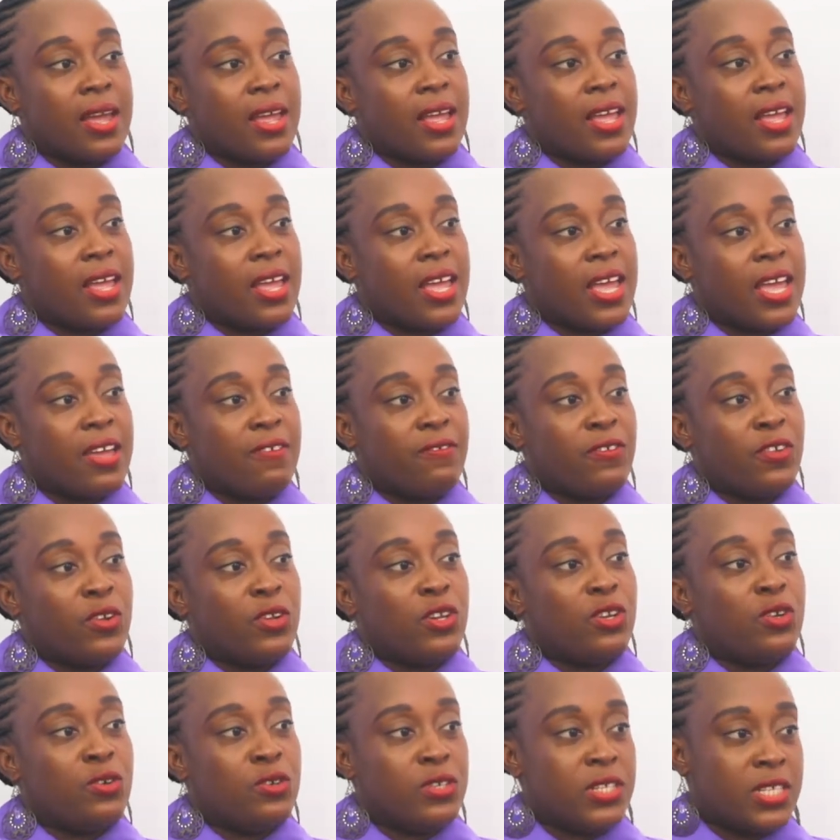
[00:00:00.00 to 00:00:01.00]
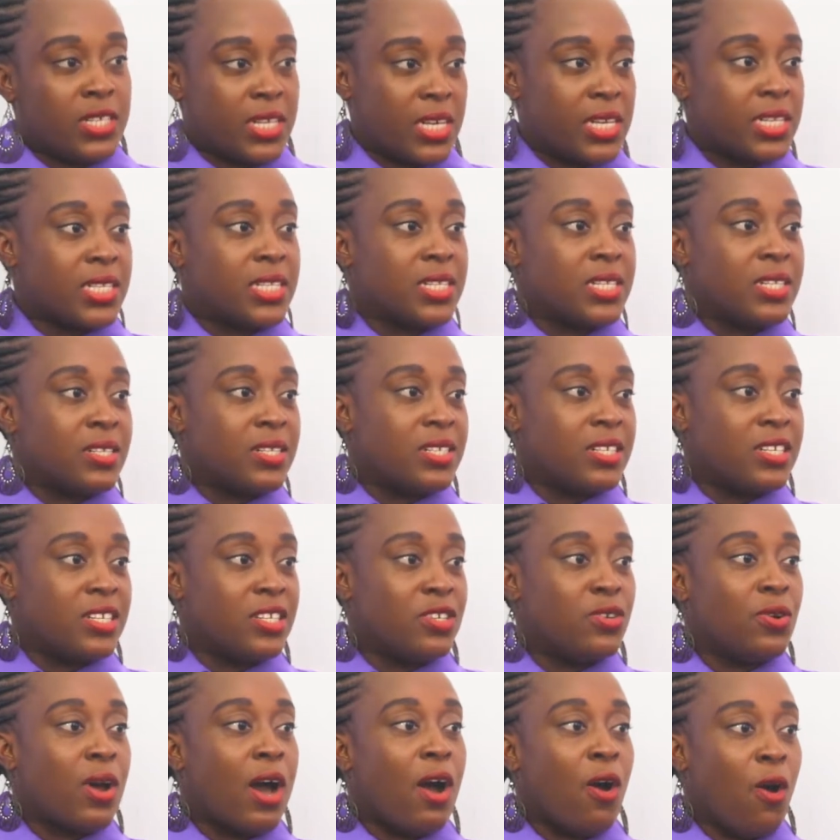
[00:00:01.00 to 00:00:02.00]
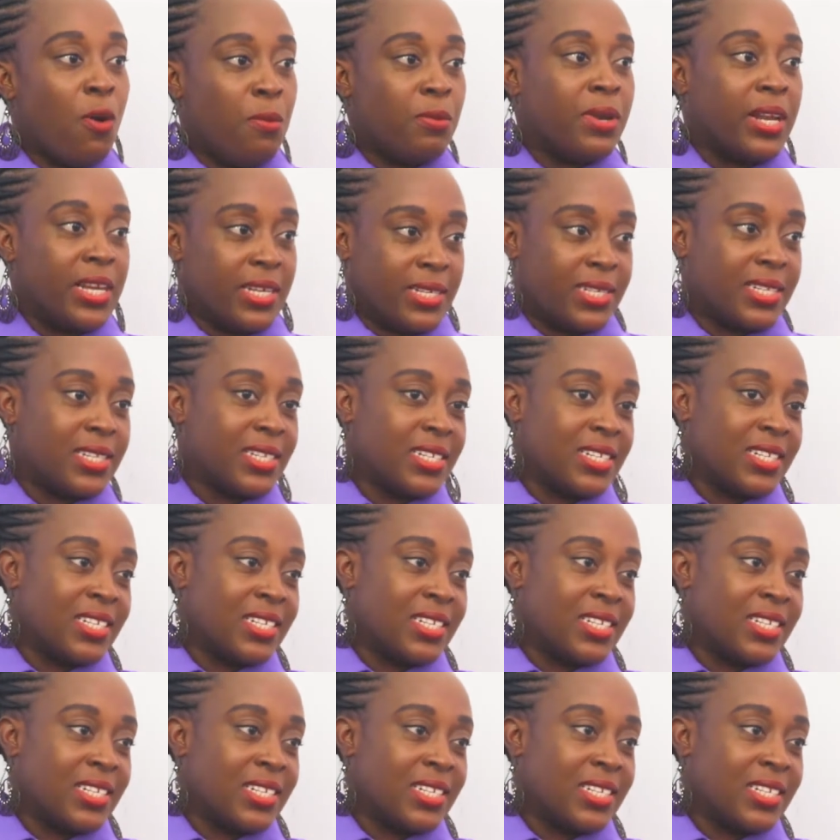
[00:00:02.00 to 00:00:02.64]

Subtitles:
lose it, you are homeless.